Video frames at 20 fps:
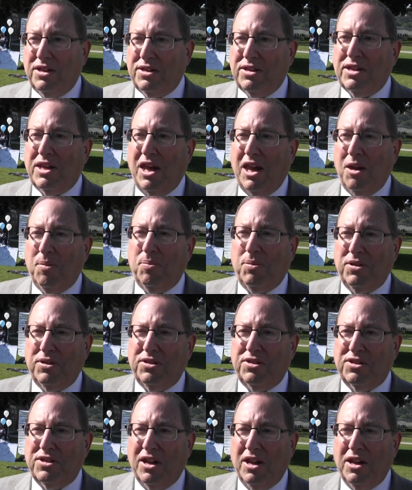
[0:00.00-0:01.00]
this
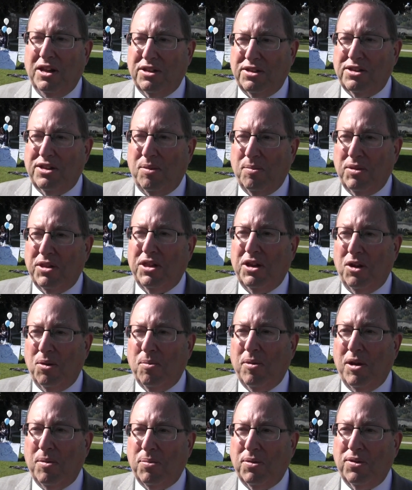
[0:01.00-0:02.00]
campus, some of their
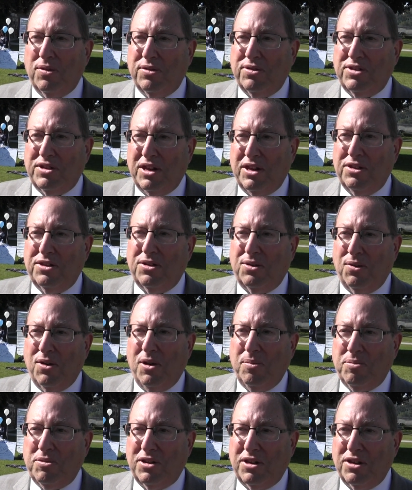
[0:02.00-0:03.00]
members
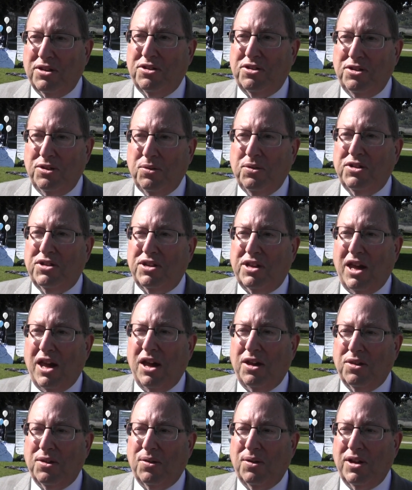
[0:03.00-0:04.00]
interrupted a Jewish
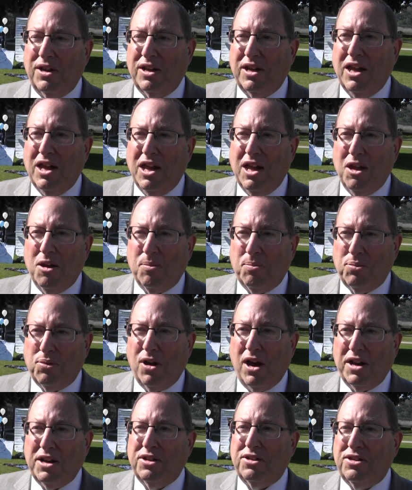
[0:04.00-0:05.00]
gathering,
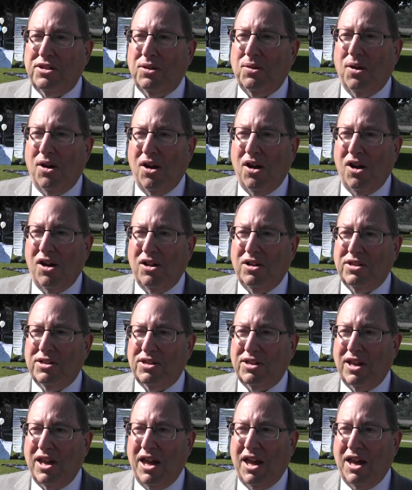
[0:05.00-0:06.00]
brought it to a
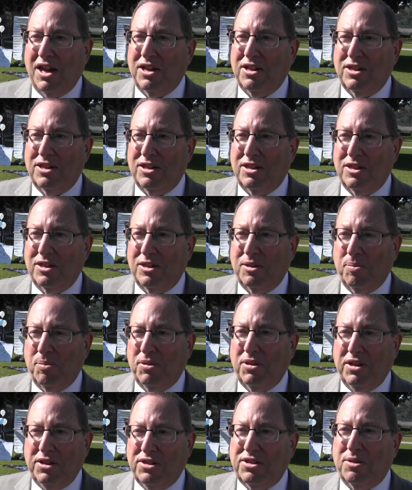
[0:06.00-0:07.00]
halt, and the
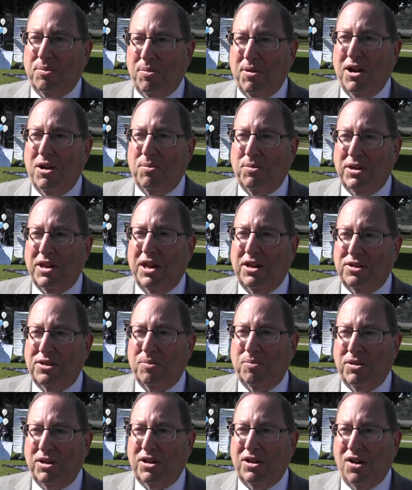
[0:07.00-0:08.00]
police department had
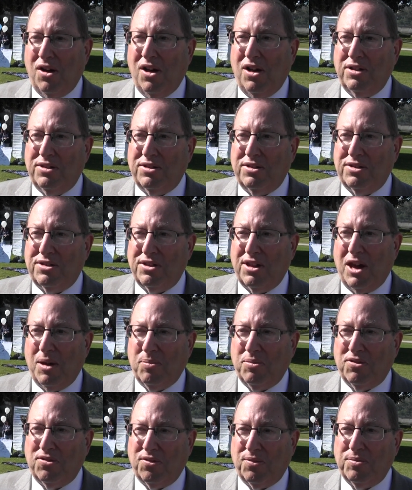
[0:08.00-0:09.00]
to be called to
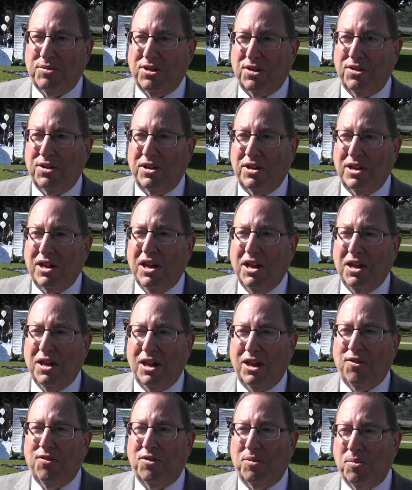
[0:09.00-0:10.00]
stop it from turning
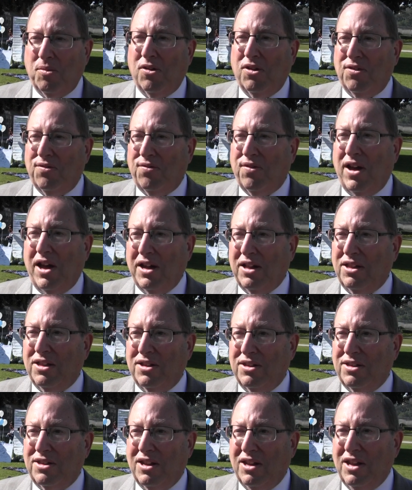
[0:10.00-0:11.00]
even more
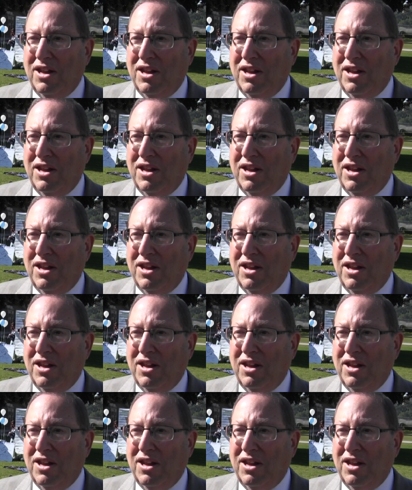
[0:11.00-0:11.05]
violent.